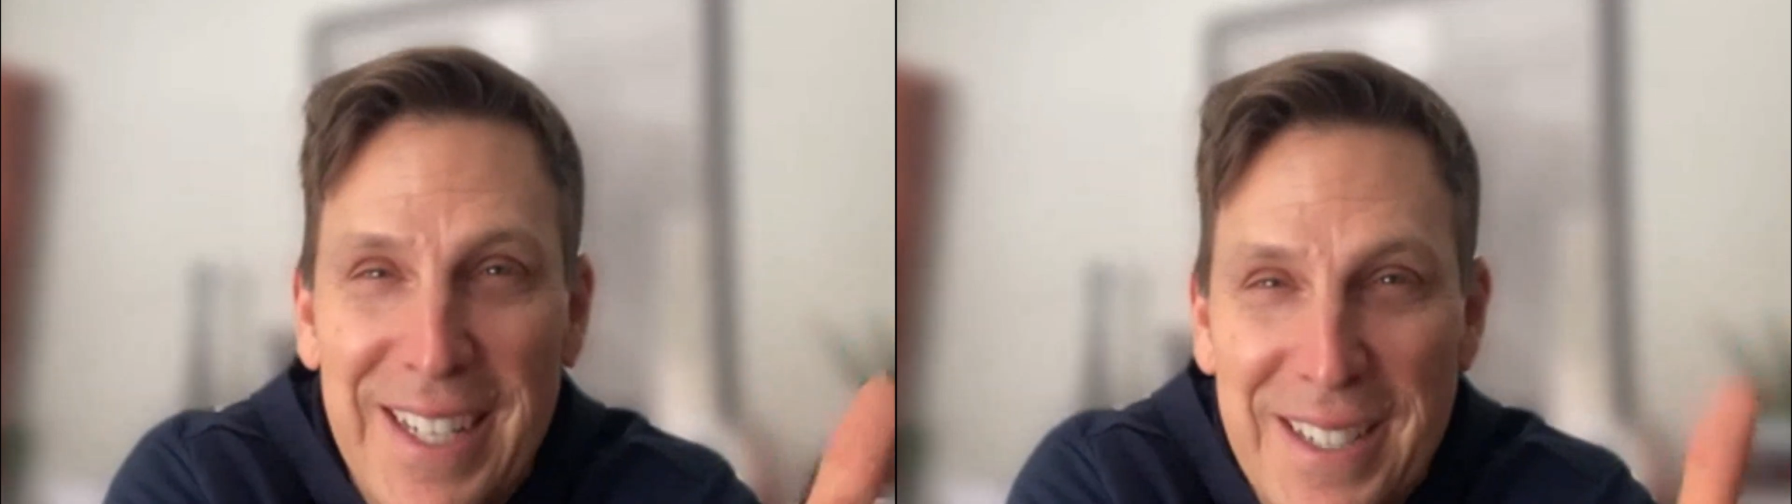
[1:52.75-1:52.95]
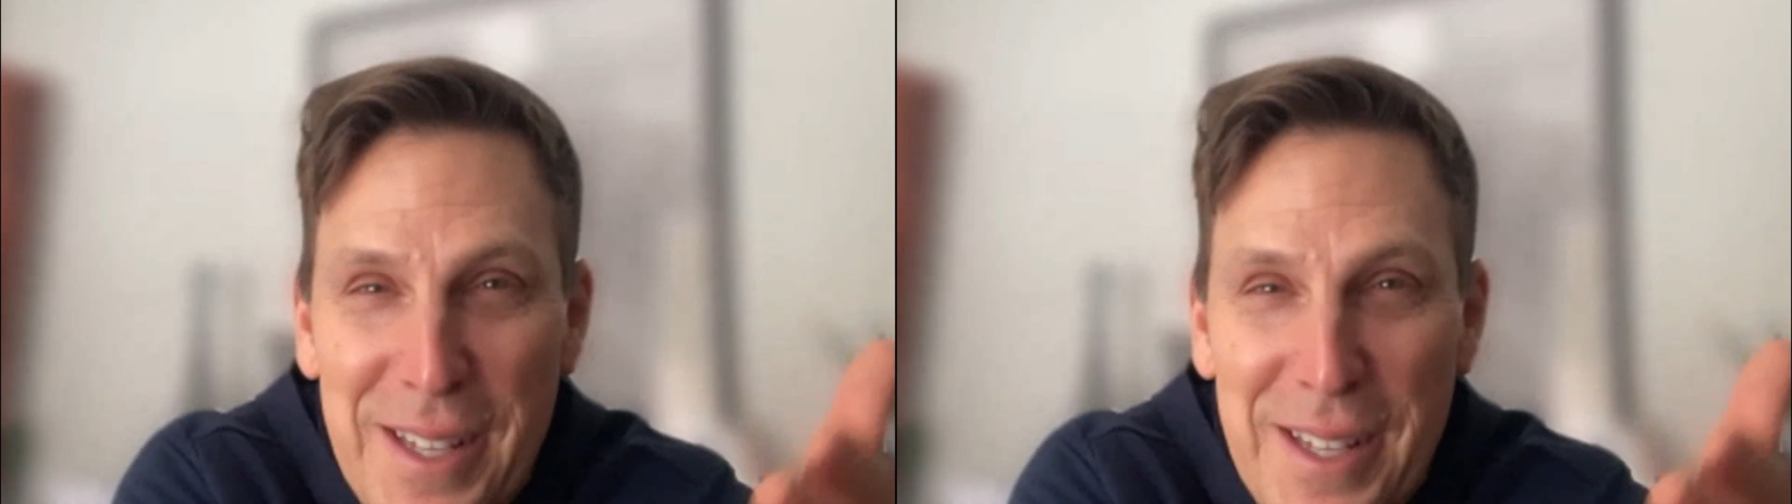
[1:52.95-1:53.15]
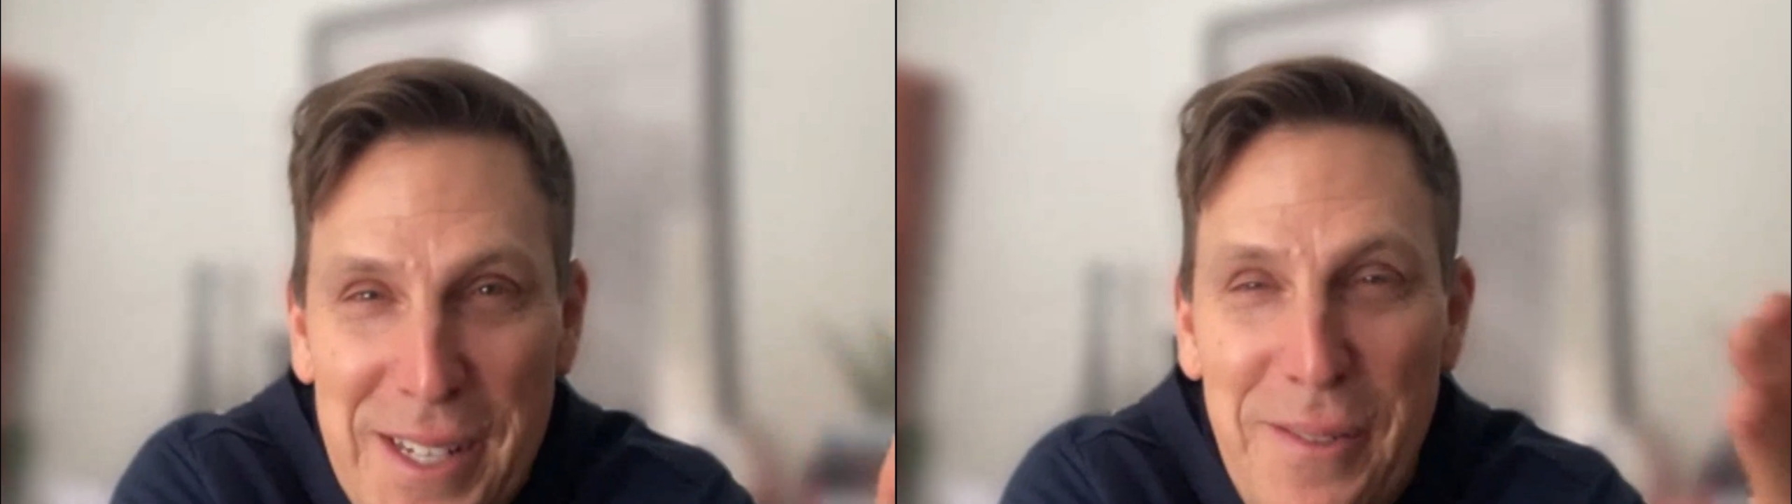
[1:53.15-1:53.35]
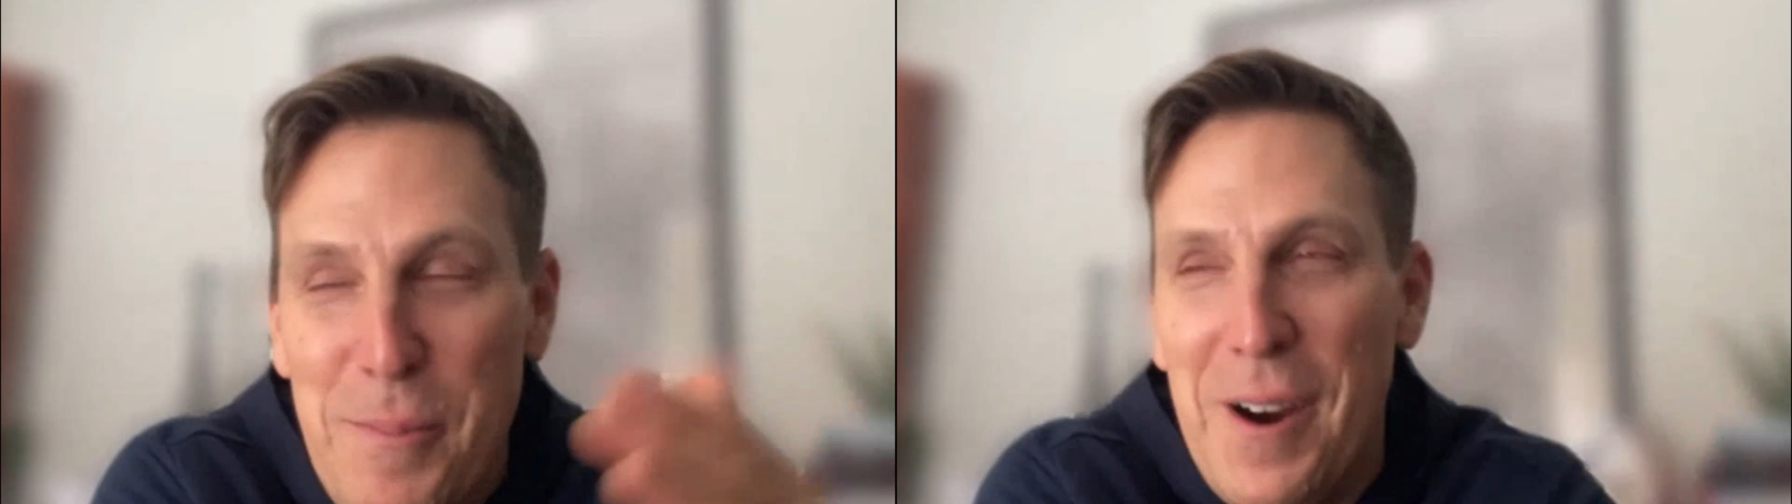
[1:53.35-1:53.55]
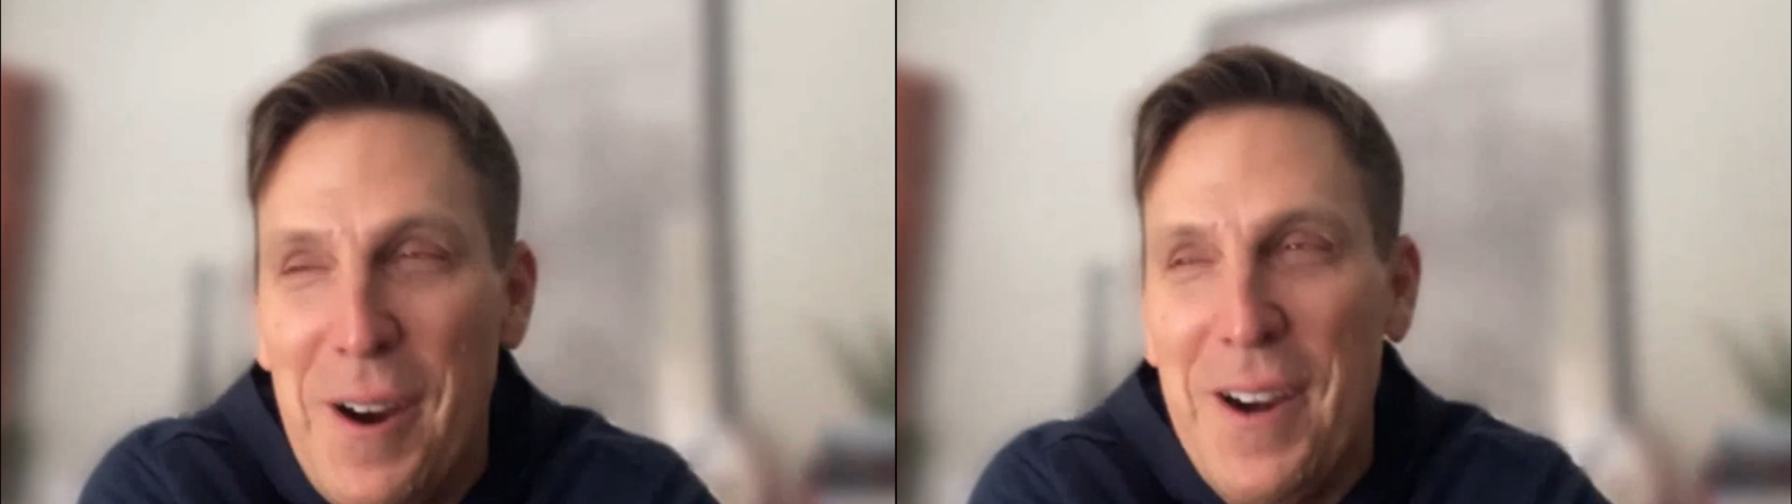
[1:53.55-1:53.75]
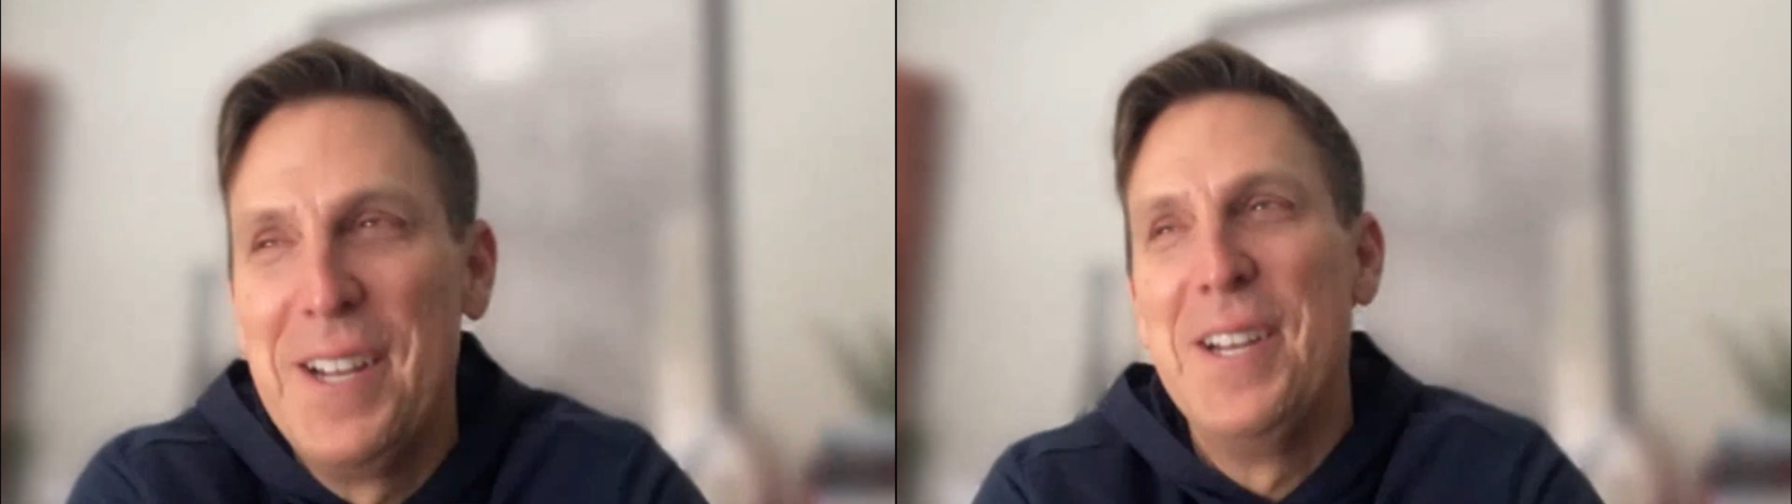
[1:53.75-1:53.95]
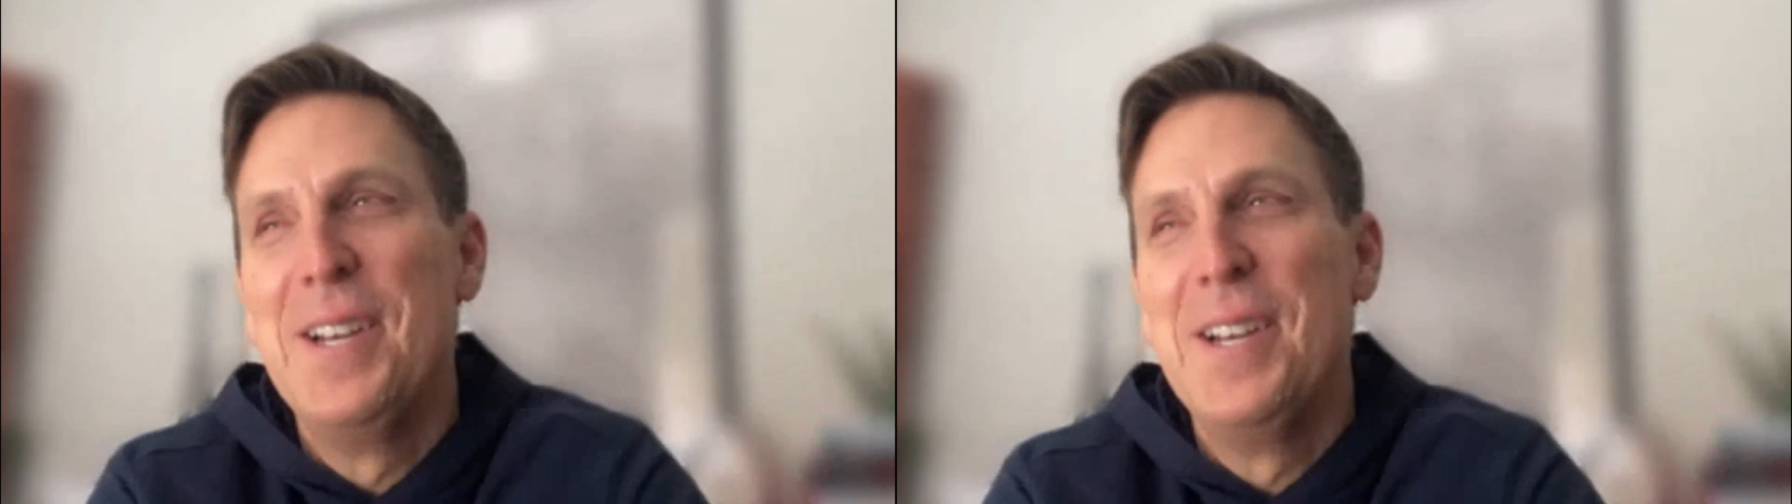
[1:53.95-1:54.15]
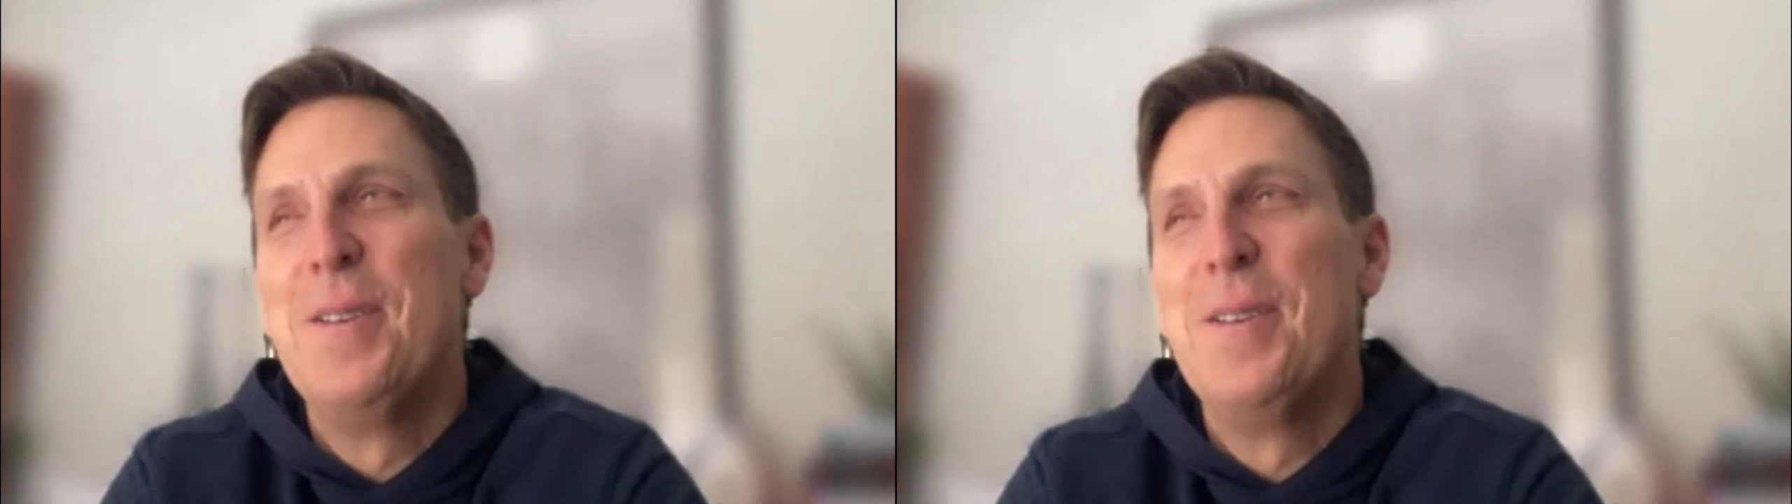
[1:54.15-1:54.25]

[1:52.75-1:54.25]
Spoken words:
is the TV part.